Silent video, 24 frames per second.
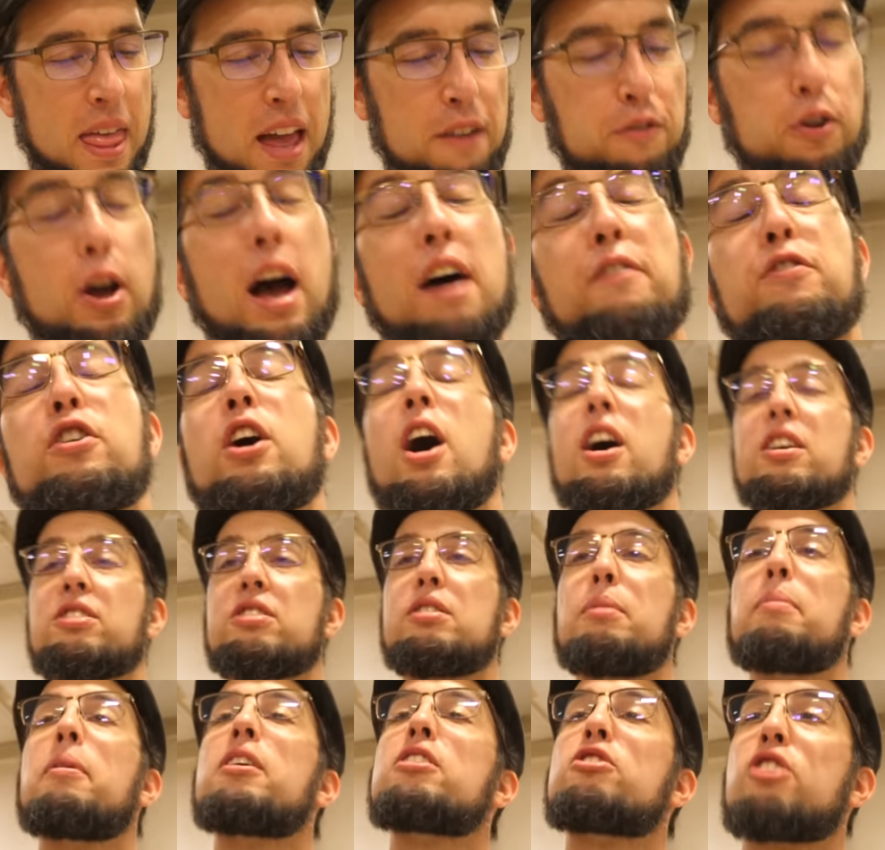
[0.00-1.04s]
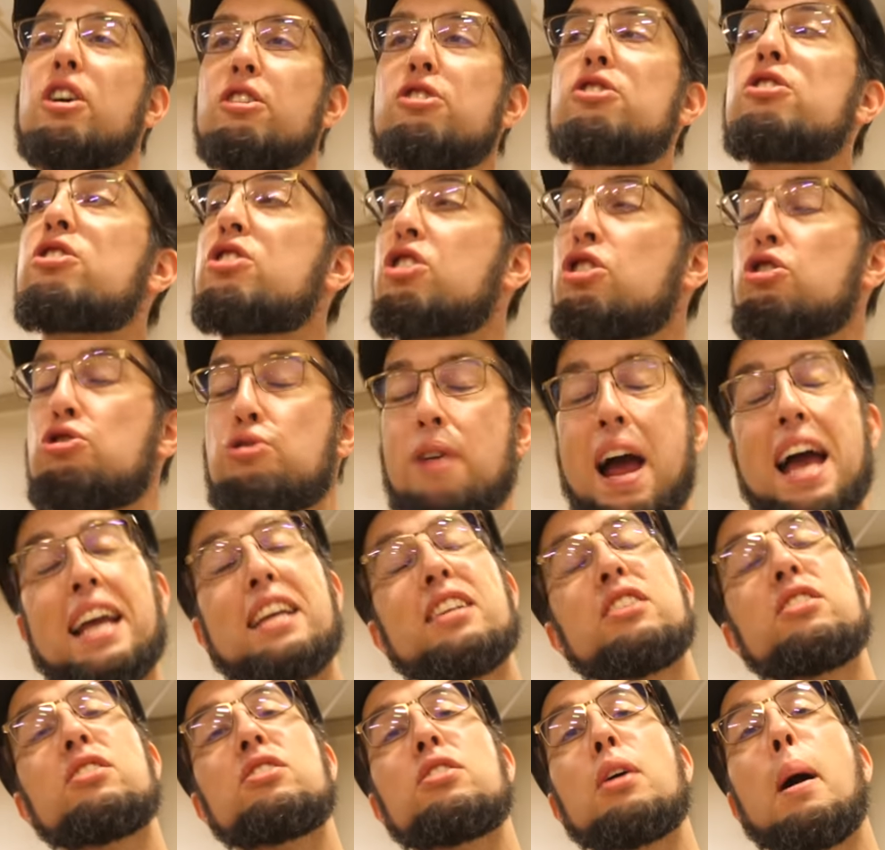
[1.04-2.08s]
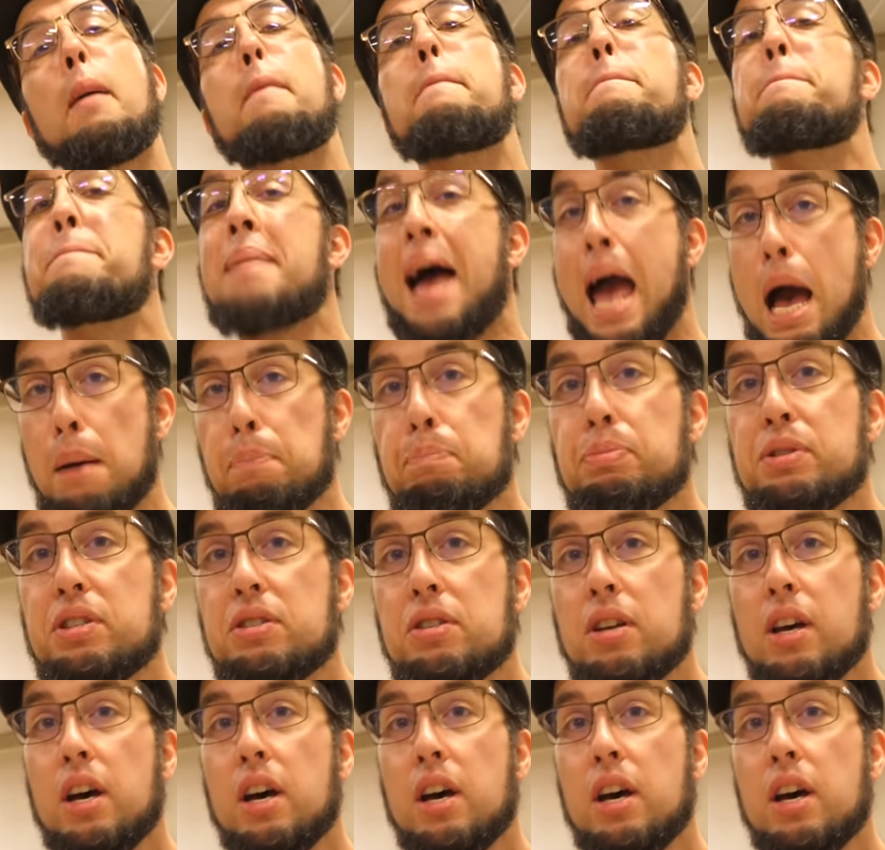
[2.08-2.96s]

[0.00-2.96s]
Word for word: If you have custom Dungeons and Dragons maps,